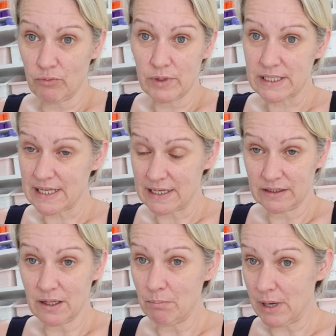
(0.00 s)

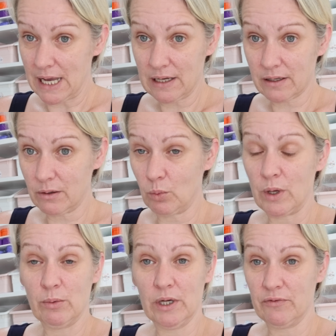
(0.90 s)
send them back,
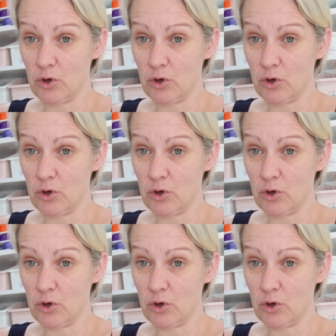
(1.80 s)
we will of